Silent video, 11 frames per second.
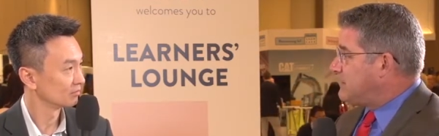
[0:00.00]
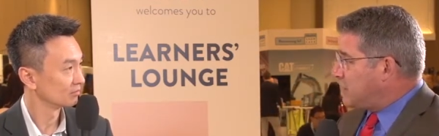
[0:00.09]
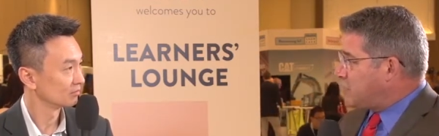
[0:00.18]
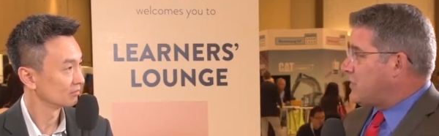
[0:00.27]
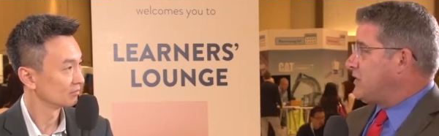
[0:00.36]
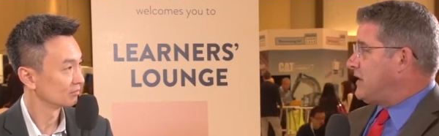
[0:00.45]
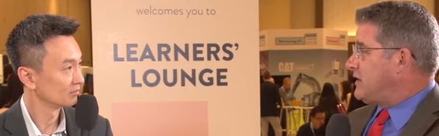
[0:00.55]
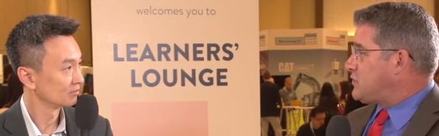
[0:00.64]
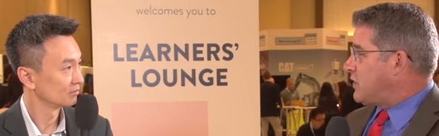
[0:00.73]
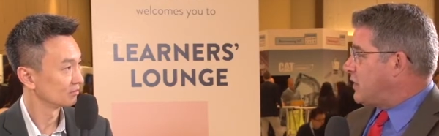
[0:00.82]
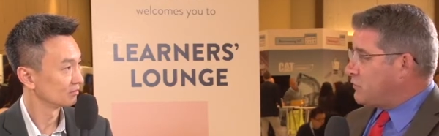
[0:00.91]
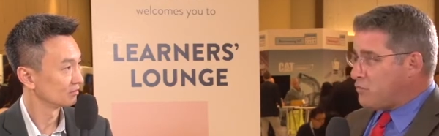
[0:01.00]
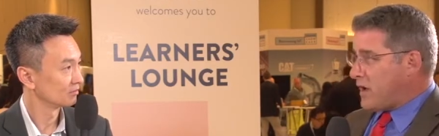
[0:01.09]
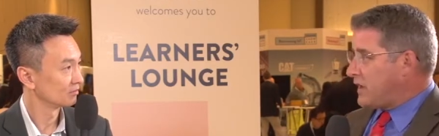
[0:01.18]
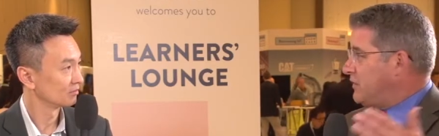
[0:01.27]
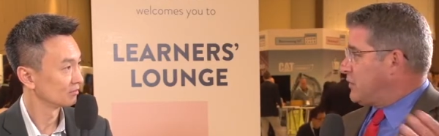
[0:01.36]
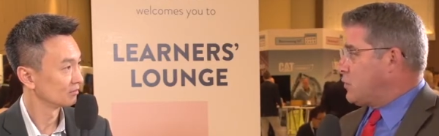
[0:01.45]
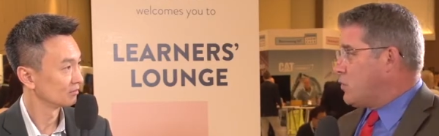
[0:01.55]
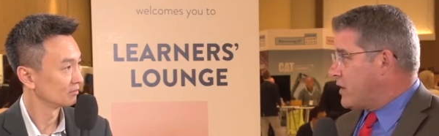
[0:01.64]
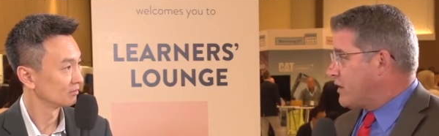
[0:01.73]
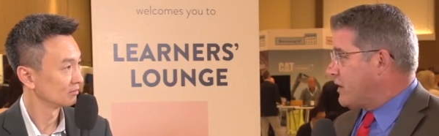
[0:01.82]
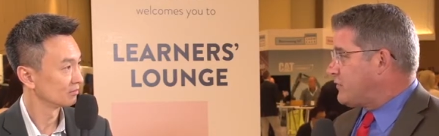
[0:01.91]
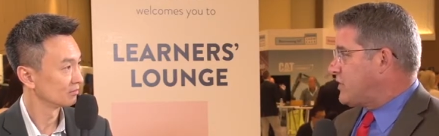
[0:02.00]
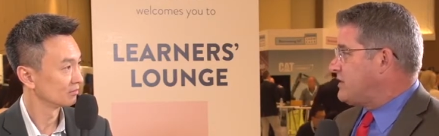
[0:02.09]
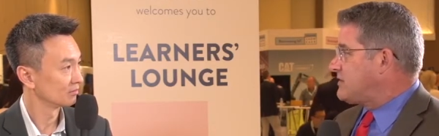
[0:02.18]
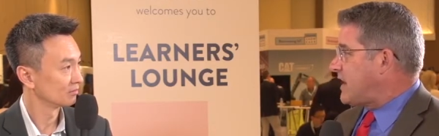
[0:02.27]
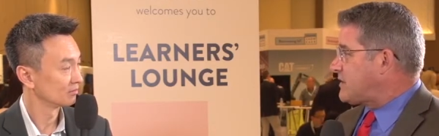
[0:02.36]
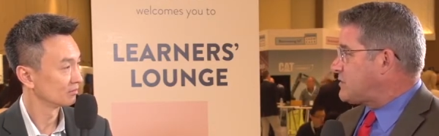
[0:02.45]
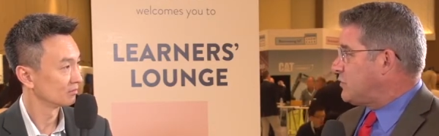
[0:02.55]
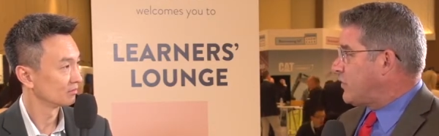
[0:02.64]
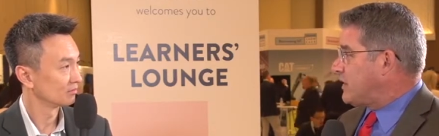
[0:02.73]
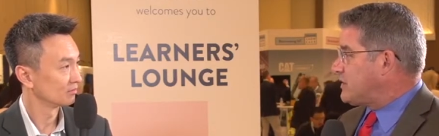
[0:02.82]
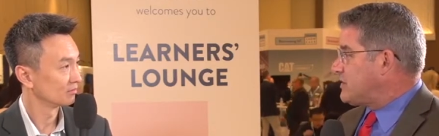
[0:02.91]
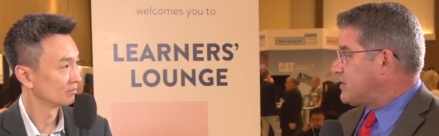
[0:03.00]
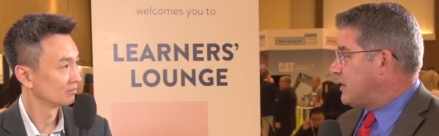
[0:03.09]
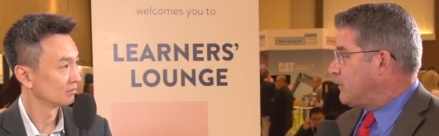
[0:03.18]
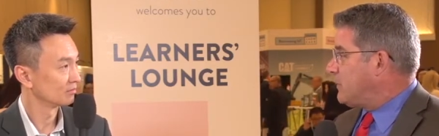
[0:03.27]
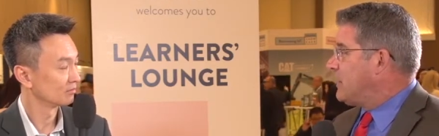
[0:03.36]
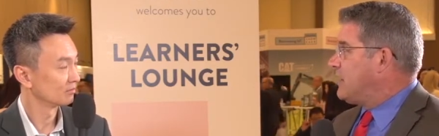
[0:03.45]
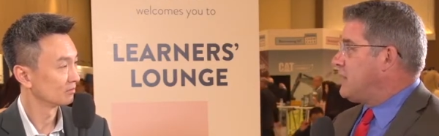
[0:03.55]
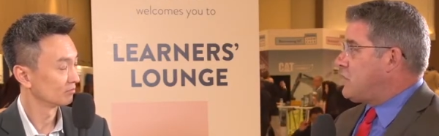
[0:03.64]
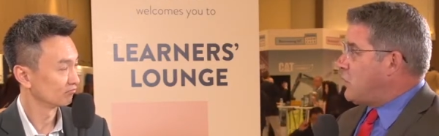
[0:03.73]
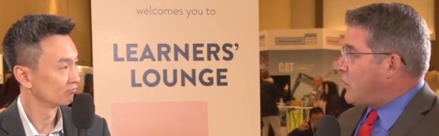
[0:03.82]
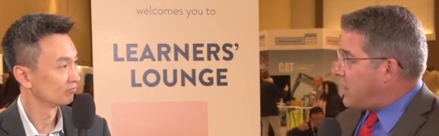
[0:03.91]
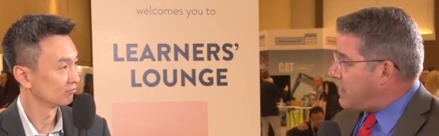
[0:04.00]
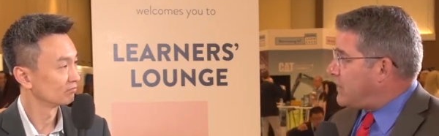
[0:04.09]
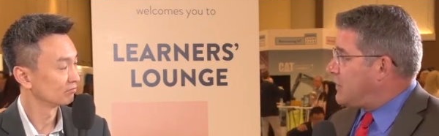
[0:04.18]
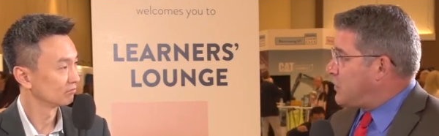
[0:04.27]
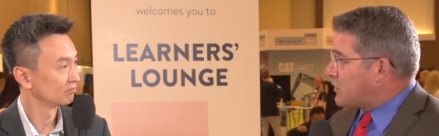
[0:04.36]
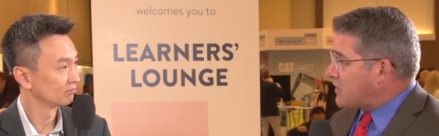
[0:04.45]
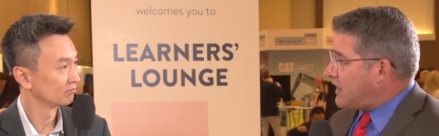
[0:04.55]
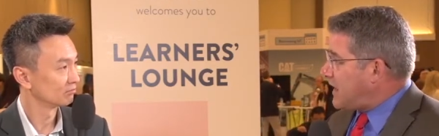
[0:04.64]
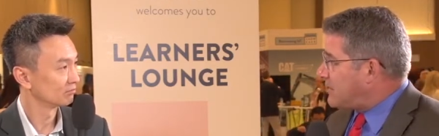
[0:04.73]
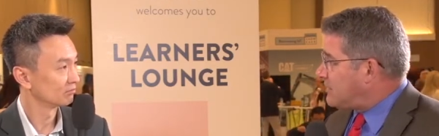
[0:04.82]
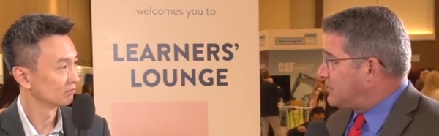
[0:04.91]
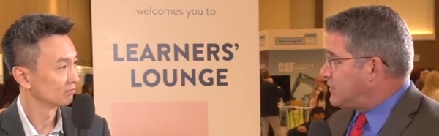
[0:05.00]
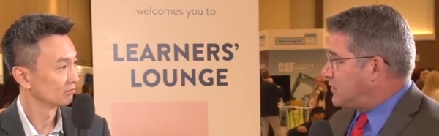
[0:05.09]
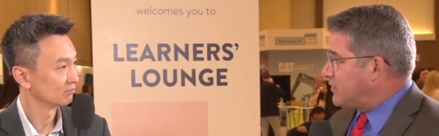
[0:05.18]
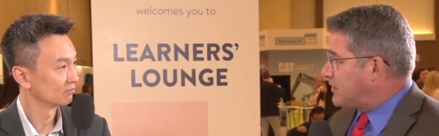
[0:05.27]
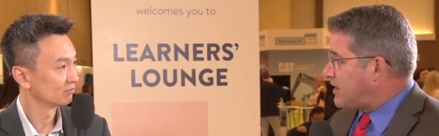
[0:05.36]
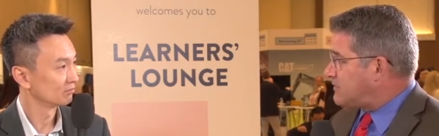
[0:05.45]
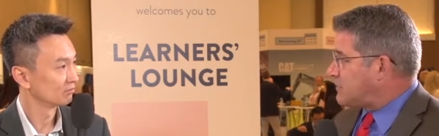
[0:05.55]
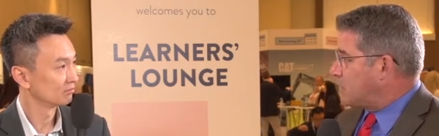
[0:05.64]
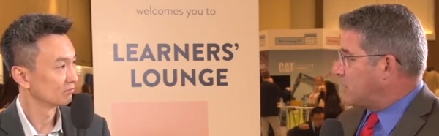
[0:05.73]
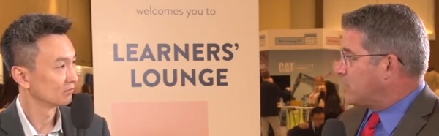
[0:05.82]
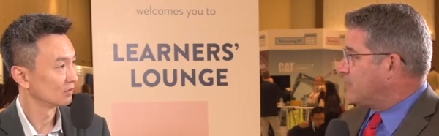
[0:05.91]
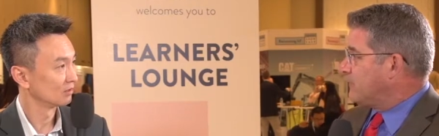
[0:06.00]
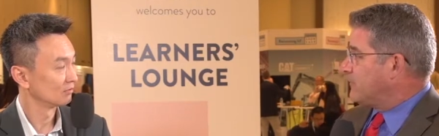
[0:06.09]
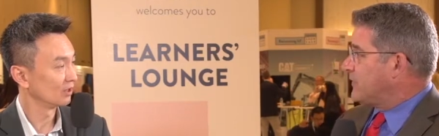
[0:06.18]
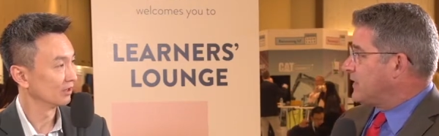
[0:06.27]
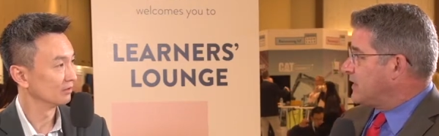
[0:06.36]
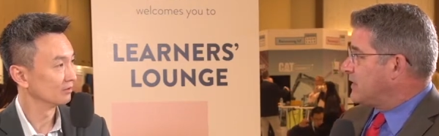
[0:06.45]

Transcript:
Speaker 1: different than a, a regular one-off transactional relationship in the way that you are connected to your customer? Right,